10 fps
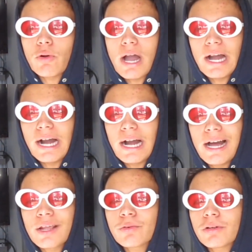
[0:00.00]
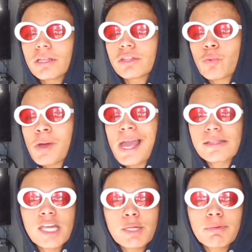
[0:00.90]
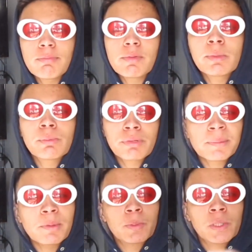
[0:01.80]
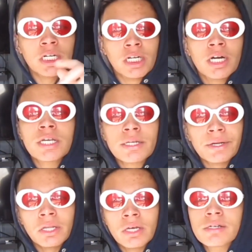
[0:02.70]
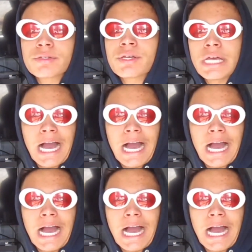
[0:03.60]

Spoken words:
The way I type it, some people put good looks.